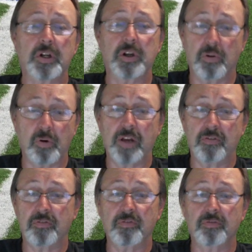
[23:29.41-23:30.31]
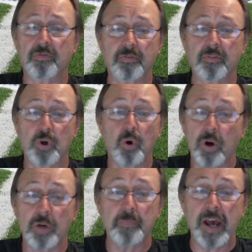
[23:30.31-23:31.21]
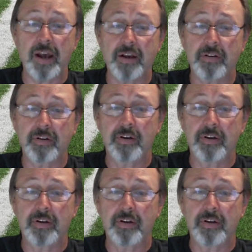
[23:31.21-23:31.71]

and a great quarterback,